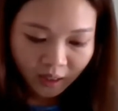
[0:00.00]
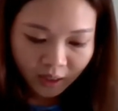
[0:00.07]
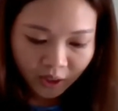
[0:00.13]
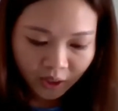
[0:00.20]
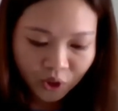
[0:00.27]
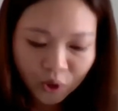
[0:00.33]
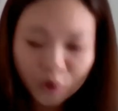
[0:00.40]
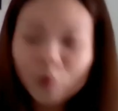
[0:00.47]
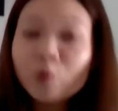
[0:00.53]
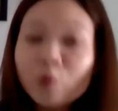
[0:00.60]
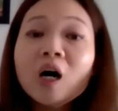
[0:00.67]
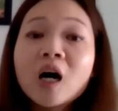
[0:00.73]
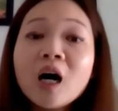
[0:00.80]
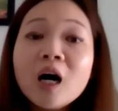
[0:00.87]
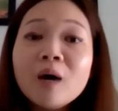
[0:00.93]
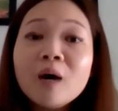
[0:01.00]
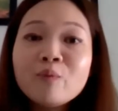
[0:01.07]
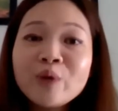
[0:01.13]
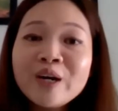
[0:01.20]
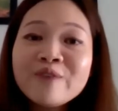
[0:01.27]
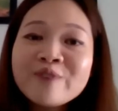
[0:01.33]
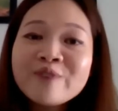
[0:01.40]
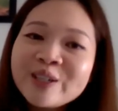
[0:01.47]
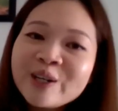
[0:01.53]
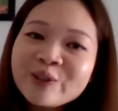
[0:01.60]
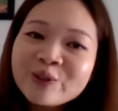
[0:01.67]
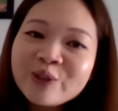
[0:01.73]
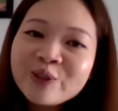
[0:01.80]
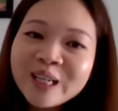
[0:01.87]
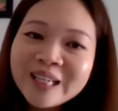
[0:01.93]
So um, without further
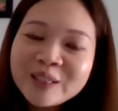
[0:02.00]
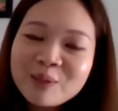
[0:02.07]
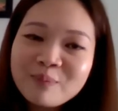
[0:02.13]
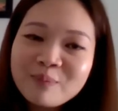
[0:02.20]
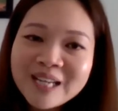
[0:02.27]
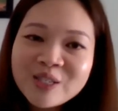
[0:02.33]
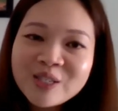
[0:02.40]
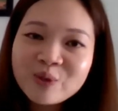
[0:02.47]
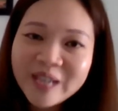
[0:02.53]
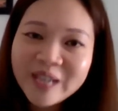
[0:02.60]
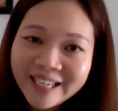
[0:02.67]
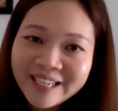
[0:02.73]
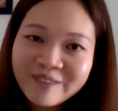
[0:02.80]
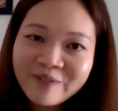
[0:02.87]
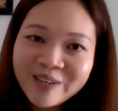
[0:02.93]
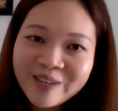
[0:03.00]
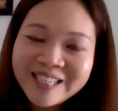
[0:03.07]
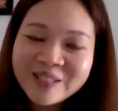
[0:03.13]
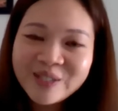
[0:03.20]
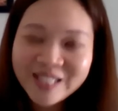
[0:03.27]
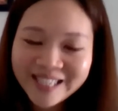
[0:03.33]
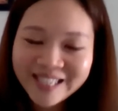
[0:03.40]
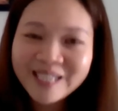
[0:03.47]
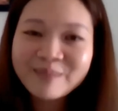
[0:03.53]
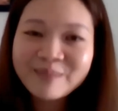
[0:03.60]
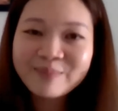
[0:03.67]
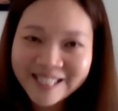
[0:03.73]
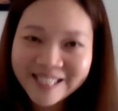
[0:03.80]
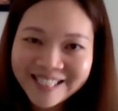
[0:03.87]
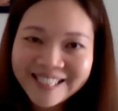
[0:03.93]
ado, I'd like to pass to Ana for her to start her
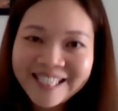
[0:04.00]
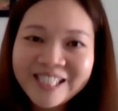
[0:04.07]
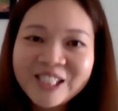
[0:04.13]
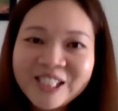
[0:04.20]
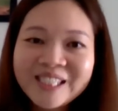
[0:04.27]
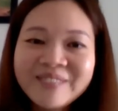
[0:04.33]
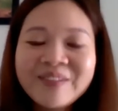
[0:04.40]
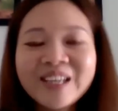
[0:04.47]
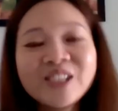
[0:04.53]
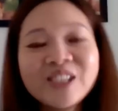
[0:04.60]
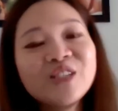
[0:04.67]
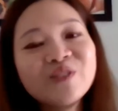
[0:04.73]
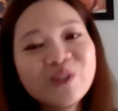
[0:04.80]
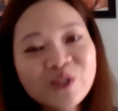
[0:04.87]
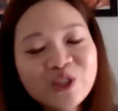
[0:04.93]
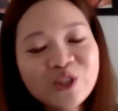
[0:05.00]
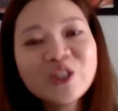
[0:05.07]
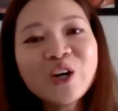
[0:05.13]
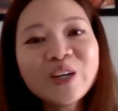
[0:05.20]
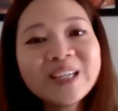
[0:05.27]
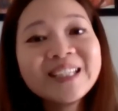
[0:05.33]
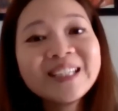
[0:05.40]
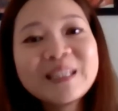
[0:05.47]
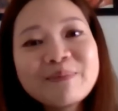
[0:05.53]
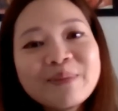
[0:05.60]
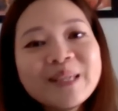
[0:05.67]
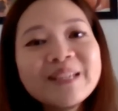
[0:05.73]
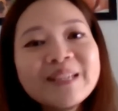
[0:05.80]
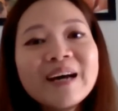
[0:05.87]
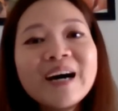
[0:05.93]
presentation and she'll also talk a little
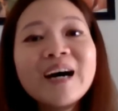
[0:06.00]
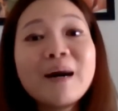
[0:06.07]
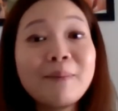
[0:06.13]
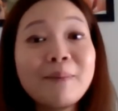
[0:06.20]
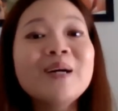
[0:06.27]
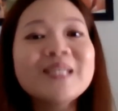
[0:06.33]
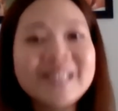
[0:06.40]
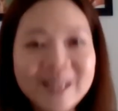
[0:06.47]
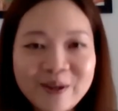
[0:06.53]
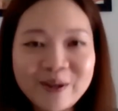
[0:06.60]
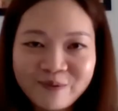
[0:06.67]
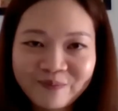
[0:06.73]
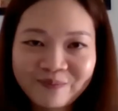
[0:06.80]
bit uh, about herself.